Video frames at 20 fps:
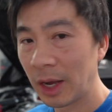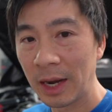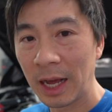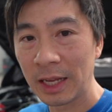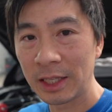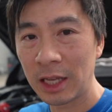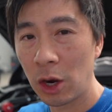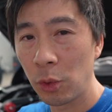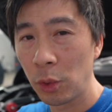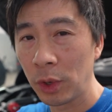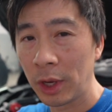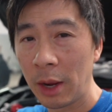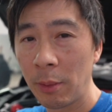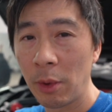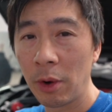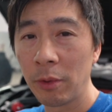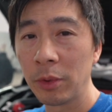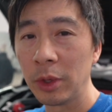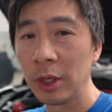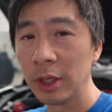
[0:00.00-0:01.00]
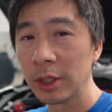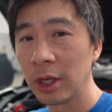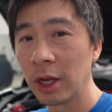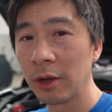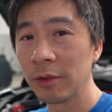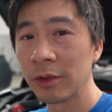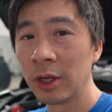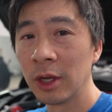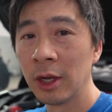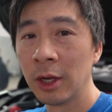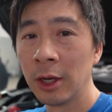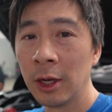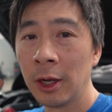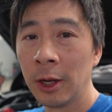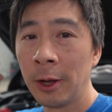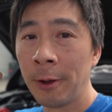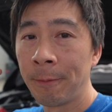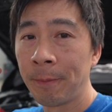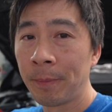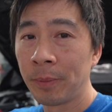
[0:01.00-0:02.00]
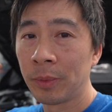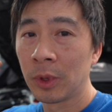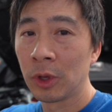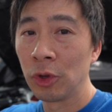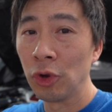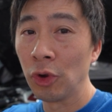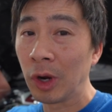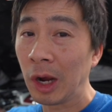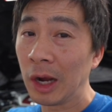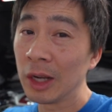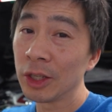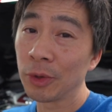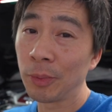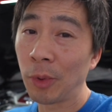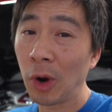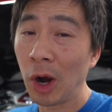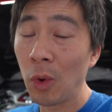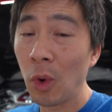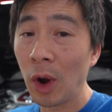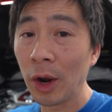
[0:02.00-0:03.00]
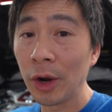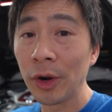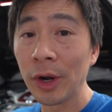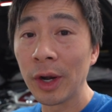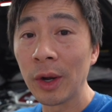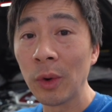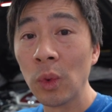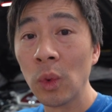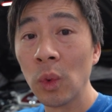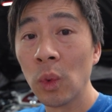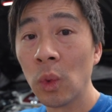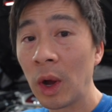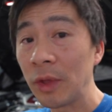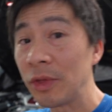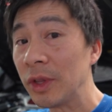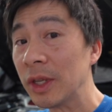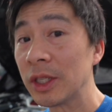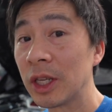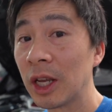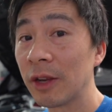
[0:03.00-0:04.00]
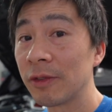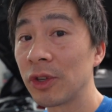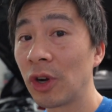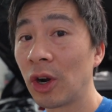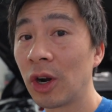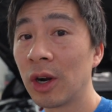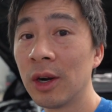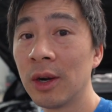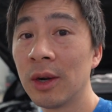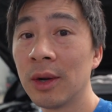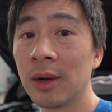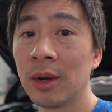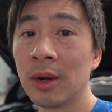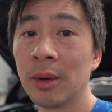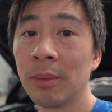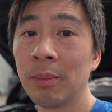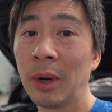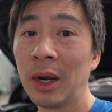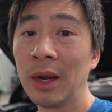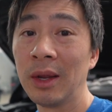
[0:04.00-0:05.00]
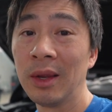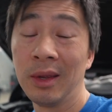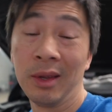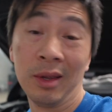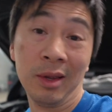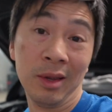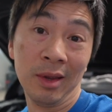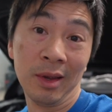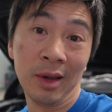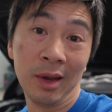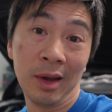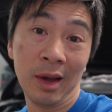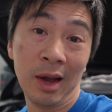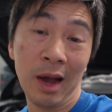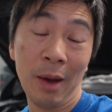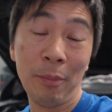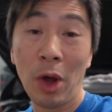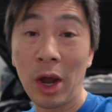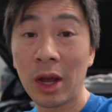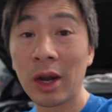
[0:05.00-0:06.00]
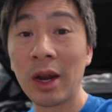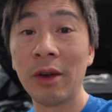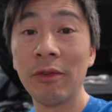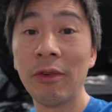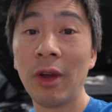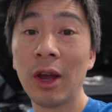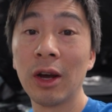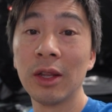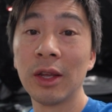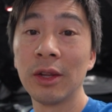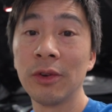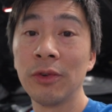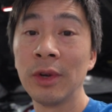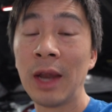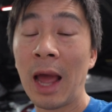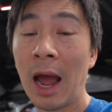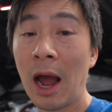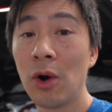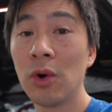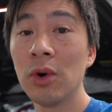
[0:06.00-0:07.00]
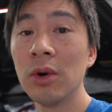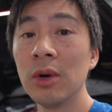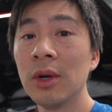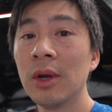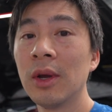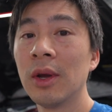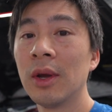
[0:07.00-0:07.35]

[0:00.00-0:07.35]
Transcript: that's how we came up with these gifts. You guys are probably wondering what these gifts are, but I'm not going to unveil it now.